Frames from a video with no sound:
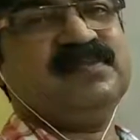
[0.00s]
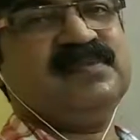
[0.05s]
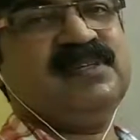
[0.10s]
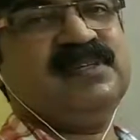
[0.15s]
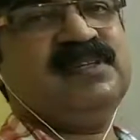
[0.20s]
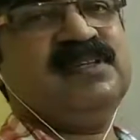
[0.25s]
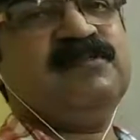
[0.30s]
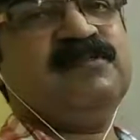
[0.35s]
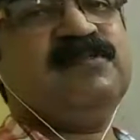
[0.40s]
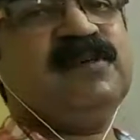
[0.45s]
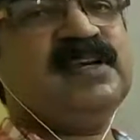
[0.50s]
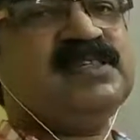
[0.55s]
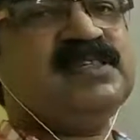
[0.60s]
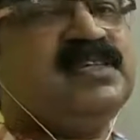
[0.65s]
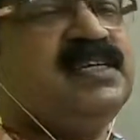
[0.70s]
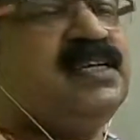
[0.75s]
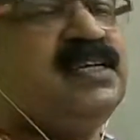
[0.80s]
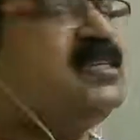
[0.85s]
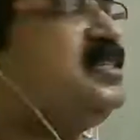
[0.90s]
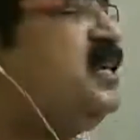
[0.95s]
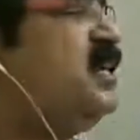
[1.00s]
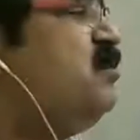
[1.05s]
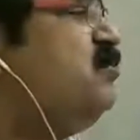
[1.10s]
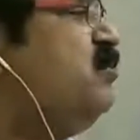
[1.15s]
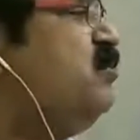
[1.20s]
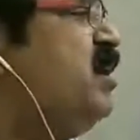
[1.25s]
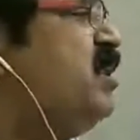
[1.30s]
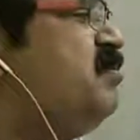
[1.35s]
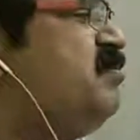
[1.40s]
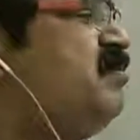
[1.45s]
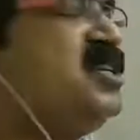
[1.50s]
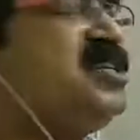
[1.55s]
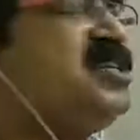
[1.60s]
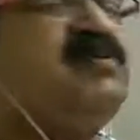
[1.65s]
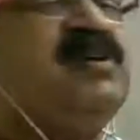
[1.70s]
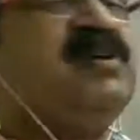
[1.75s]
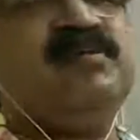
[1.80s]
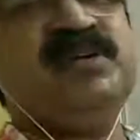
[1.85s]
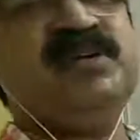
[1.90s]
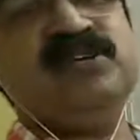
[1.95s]
The first thing is that wealth must be
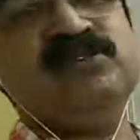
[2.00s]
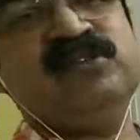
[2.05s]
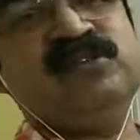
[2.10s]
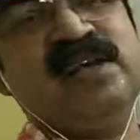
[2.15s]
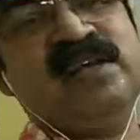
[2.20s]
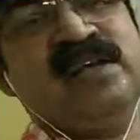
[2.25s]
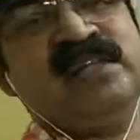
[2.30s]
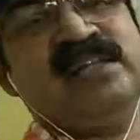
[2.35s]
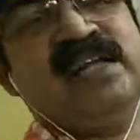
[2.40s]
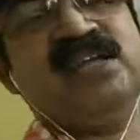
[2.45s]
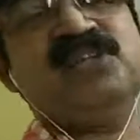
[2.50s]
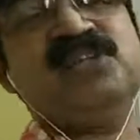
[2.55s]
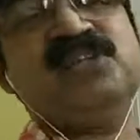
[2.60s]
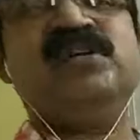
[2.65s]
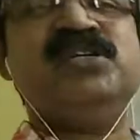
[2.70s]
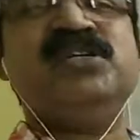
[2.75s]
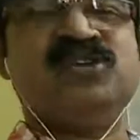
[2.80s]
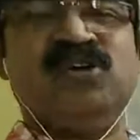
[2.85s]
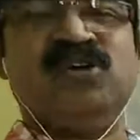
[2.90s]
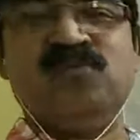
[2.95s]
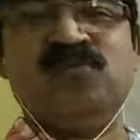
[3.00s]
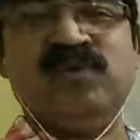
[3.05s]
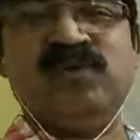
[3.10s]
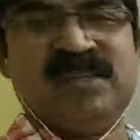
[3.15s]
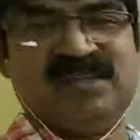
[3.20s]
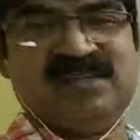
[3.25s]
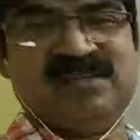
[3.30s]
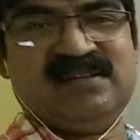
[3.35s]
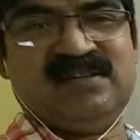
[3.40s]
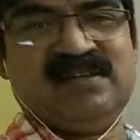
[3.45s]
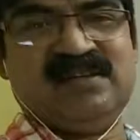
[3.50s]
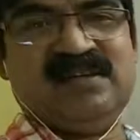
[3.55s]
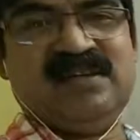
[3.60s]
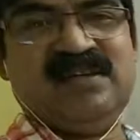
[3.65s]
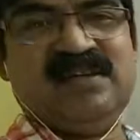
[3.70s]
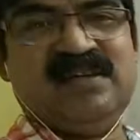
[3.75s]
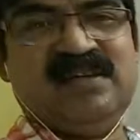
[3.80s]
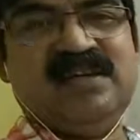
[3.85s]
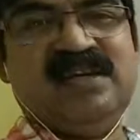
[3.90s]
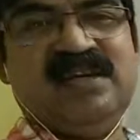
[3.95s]
having utility. That's why it is called wealth.
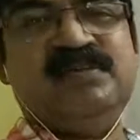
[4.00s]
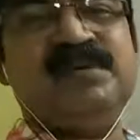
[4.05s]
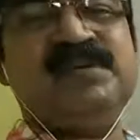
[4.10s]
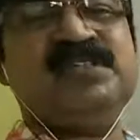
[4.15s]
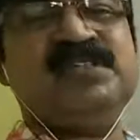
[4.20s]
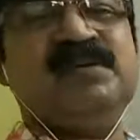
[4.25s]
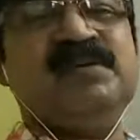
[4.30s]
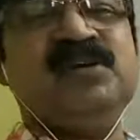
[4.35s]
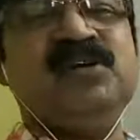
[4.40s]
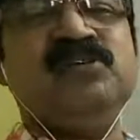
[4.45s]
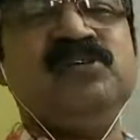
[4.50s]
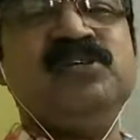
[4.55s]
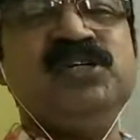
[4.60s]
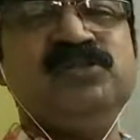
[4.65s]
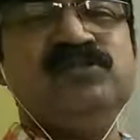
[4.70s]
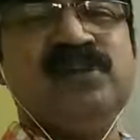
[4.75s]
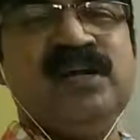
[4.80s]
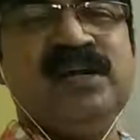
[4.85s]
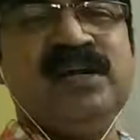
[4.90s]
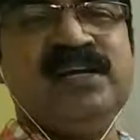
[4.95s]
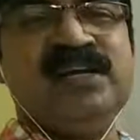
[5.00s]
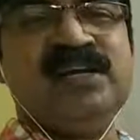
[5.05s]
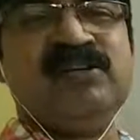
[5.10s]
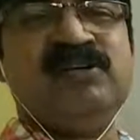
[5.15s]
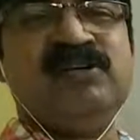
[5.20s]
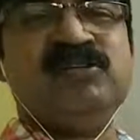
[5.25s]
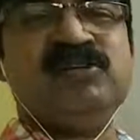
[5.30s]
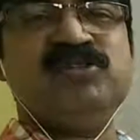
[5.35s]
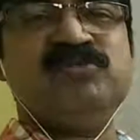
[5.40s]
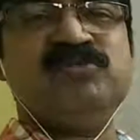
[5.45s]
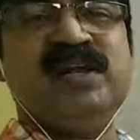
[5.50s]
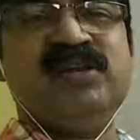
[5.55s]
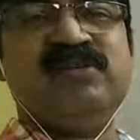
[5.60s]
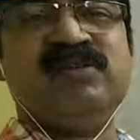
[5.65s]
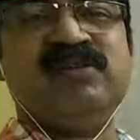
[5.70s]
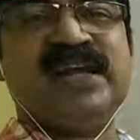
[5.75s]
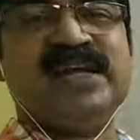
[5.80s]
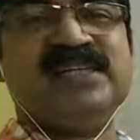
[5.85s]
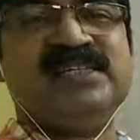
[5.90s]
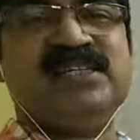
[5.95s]
If it is having no utility or use value
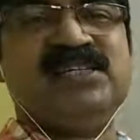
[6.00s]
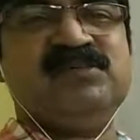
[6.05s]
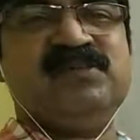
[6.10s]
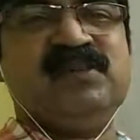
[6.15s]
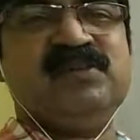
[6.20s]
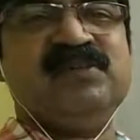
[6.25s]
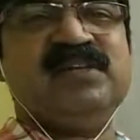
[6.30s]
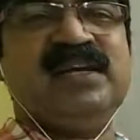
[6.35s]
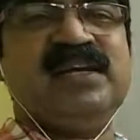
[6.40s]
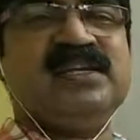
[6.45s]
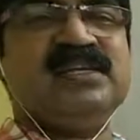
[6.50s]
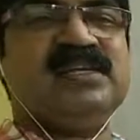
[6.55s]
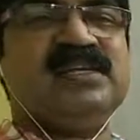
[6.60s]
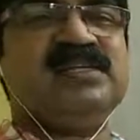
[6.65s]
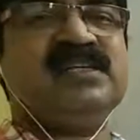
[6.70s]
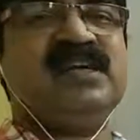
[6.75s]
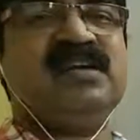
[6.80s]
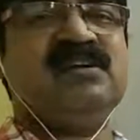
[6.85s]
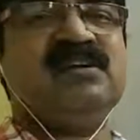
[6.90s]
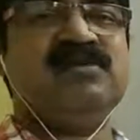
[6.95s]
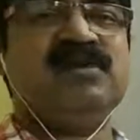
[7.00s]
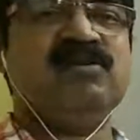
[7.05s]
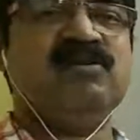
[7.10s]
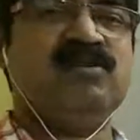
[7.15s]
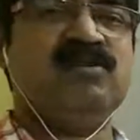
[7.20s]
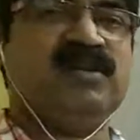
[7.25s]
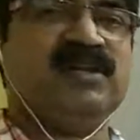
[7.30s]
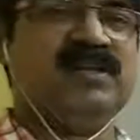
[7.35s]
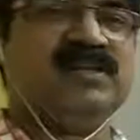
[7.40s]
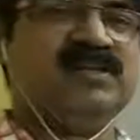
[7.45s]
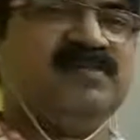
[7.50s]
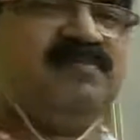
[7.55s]
or exchange value, then it, it cannot be called wealth.